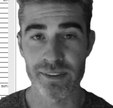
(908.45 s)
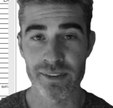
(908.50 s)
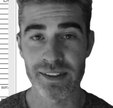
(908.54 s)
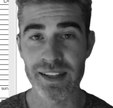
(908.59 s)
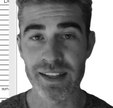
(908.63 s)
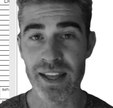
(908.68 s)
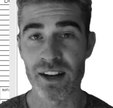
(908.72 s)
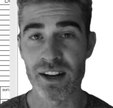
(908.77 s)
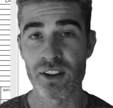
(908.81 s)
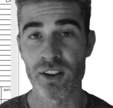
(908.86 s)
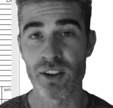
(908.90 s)

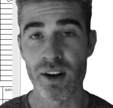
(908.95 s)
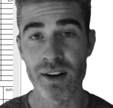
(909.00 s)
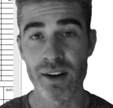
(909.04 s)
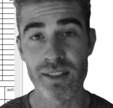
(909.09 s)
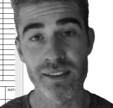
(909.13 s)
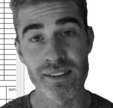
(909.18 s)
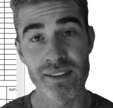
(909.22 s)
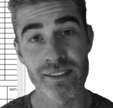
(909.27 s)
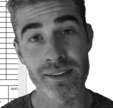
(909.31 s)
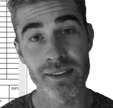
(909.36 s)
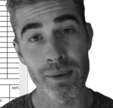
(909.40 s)
Again, a lot of the
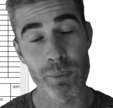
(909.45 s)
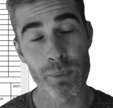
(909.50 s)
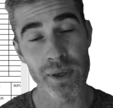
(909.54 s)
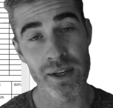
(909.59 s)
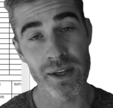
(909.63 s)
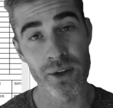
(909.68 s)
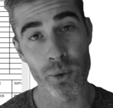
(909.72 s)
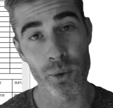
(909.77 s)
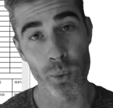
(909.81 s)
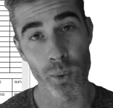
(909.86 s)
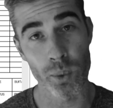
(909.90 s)
things that we
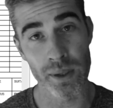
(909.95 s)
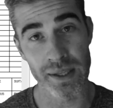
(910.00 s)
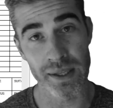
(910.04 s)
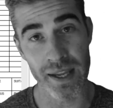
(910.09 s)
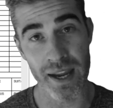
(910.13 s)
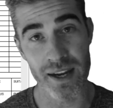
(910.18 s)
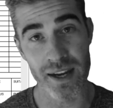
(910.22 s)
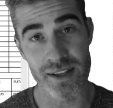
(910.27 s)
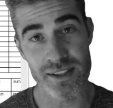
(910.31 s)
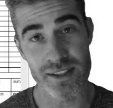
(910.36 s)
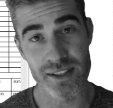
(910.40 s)
can
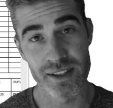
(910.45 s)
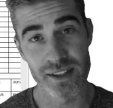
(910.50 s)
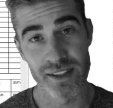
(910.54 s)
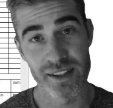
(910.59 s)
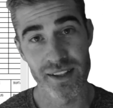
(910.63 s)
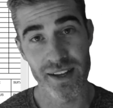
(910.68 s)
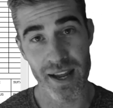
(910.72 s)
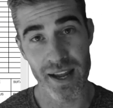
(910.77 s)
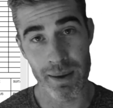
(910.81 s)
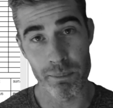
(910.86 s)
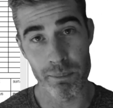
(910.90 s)
create
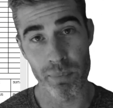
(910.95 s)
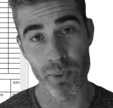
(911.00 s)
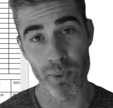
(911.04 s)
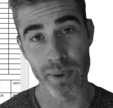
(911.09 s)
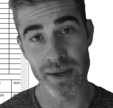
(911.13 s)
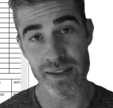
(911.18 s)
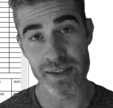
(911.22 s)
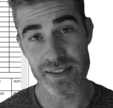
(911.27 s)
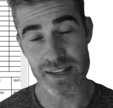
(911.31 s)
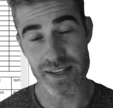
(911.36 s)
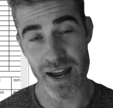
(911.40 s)
and
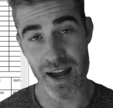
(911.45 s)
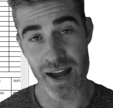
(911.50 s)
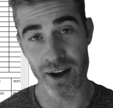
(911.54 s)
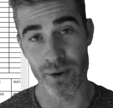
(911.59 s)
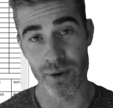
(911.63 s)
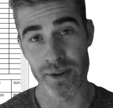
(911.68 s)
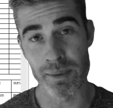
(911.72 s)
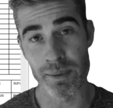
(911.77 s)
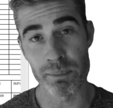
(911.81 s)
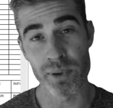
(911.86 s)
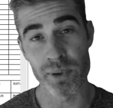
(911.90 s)
break
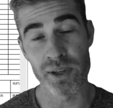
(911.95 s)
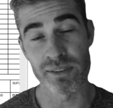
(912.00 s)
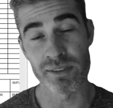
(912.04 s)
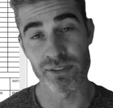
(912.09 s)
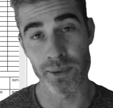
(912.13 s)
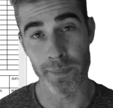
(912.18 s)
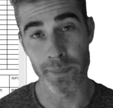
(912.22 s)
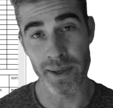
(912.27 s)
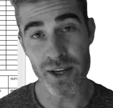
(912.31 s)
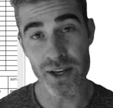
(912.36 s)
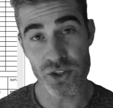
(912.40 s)
down and put
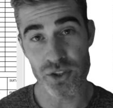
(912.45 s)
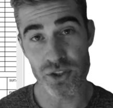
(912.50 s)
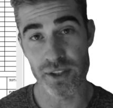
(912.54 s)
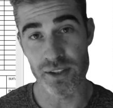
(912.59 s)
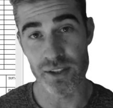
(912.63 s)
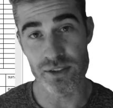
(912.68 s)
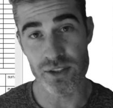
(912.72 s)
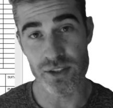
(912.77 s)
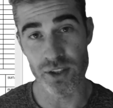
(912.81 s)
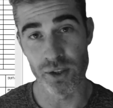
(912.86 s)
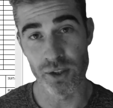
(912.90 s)
information
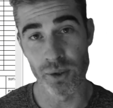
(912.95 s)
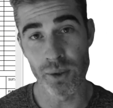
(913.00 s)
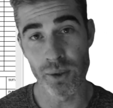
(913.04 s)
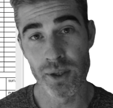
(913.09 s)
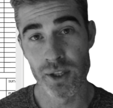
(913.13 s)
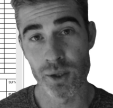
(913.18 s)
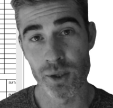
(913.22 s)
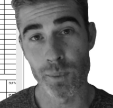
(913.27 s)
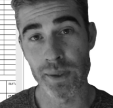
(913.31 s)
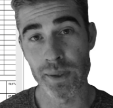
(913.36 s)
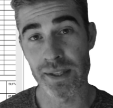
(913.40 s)
into,
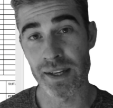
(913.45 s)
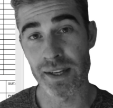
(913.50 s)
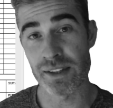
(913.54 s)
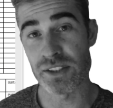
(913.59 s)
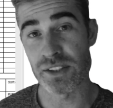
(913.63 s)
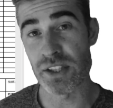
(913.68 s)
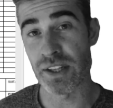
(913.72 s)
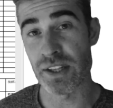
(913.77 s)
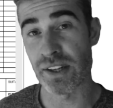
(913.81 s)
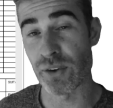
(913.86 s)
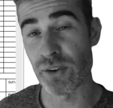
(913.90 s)
we can
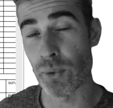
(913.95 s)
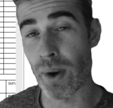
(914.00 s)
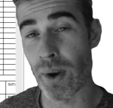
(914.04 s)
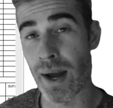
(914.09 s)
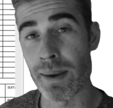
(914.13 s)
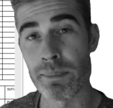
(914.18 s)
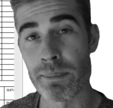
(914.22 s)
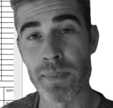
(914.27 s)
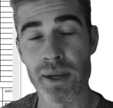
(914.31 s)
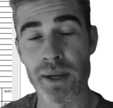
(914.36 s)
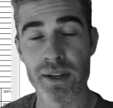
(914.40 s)
actually
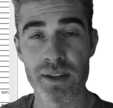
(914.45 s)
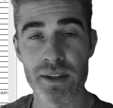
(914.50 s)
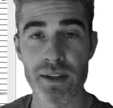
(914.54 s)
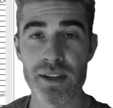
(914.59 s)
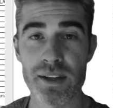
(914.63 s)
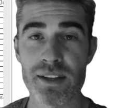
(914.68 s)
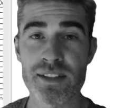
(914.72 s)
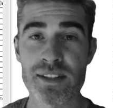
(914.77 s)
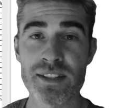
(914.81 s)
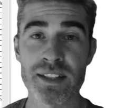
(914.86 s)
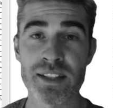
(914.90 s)
grab
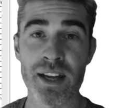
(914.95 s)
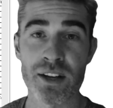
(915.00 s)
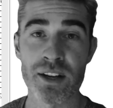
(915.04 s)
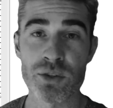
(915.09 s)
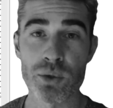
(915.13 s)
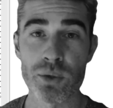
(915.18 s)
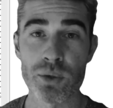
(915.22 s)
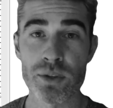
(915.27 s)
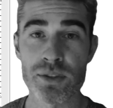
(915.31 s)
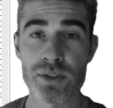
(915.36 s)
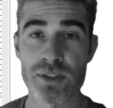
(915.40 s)

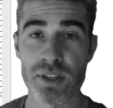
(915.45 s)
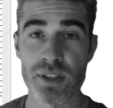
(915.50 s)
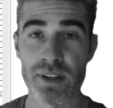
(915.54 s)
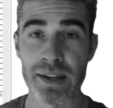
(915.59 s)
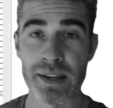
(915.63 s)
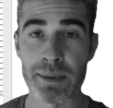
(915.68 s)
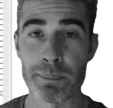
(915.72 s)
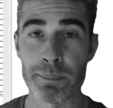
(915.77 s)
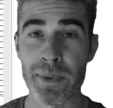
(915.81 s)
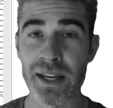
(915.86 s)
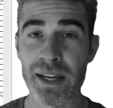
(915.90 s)
schedules to
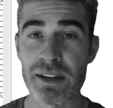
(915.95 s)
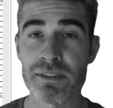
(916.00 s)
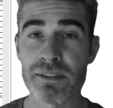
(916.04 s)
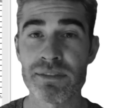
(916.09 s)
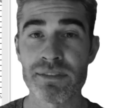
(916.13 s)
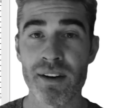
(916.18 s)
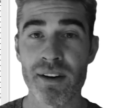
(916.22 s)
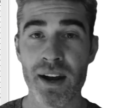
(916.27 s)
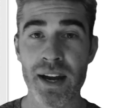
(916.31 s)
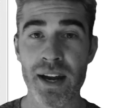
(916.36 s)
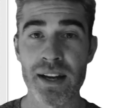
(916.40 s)
like make it
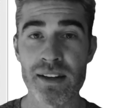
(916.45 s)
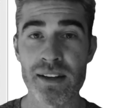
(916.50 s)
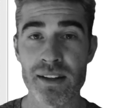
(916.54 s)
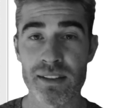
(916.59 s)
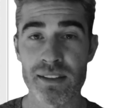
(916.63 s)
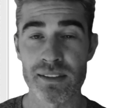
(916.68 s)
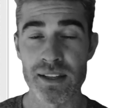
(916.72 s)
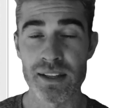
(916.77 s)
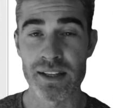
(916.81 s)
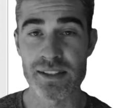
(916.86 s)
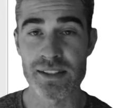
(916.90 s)
find the
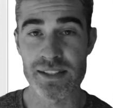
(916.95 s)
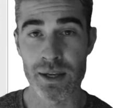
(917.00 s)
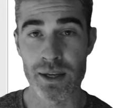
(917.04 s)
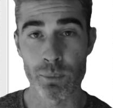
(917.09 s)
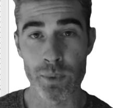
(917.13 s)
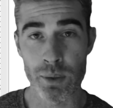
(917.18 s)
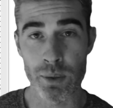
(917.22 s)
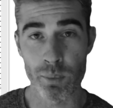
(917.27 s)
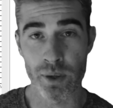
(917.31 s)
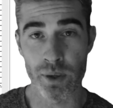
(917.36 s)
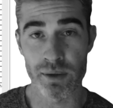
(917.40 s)
things that
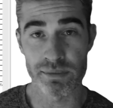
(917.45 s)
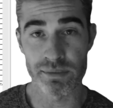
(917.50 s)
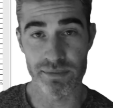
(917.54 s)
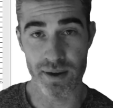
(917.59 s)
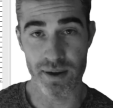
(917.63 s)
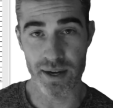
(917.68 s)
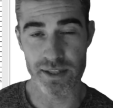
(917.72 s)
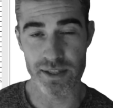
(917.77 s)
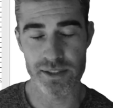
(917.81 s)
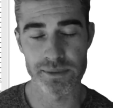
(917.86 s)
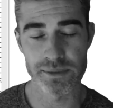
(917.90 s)
we want to find.